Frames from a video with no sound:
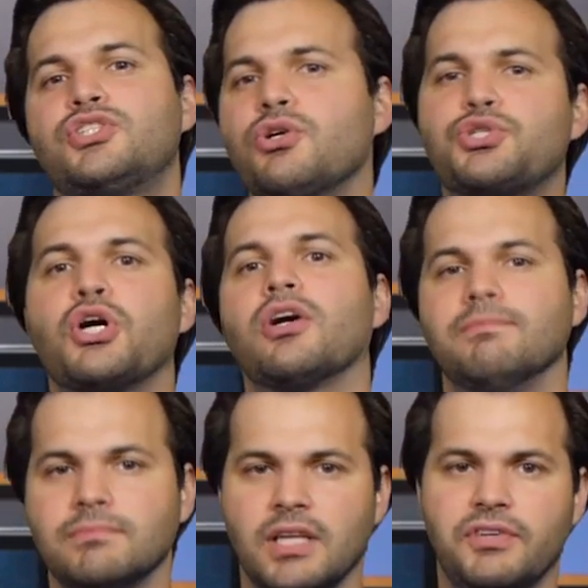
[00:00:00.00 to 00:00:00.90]
So
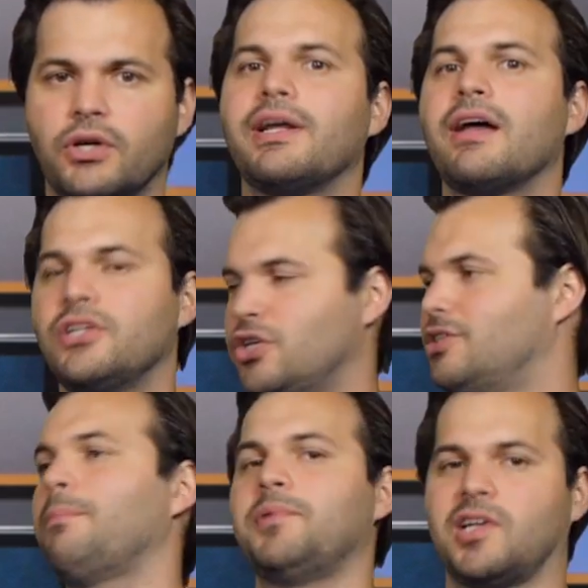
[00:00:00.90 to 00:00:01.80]
sure, if you go down and you
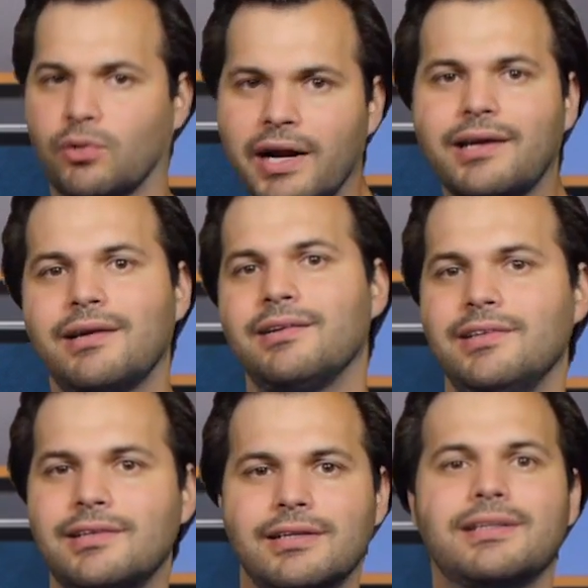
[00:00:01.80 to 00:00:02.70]
jump in a creek,
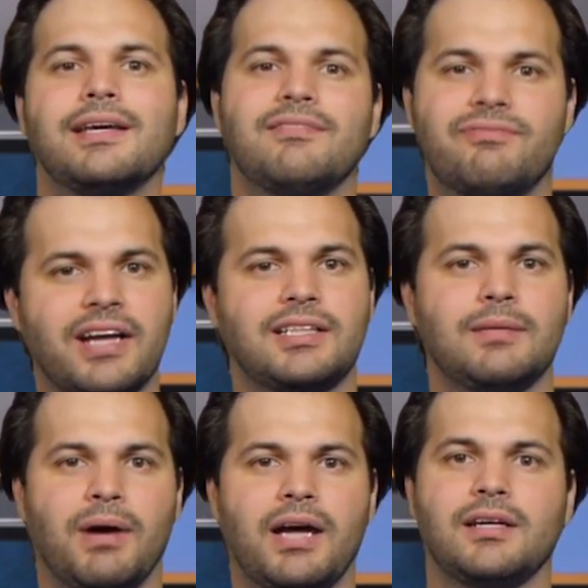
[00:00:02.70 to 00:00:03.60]
you could get
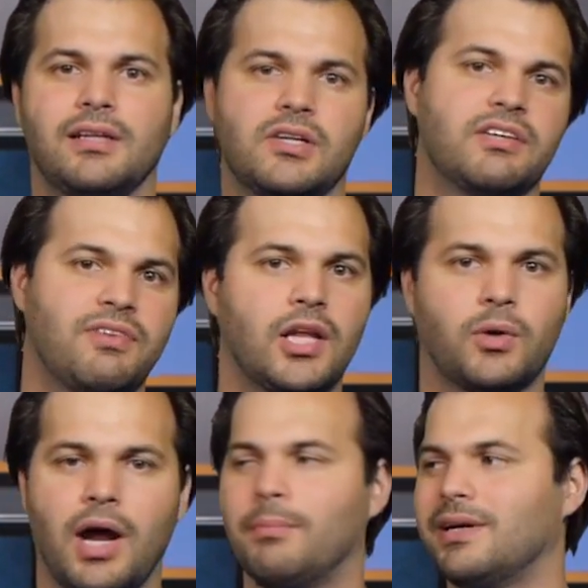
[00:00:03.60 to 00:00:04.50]
infected by Naegleria
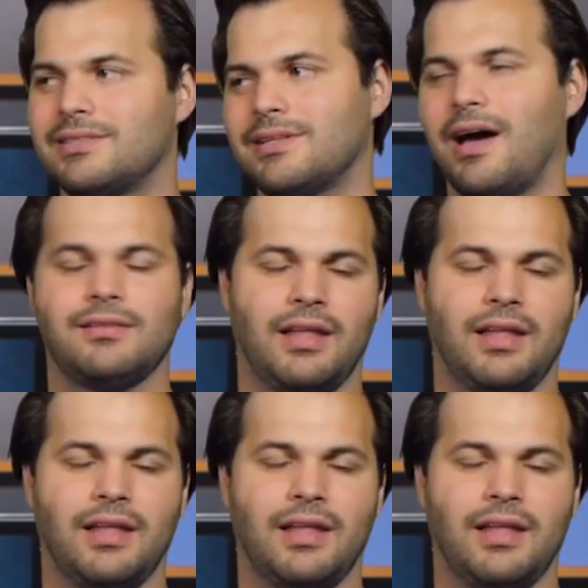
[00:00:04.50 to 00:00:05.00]
fowleri, but it's not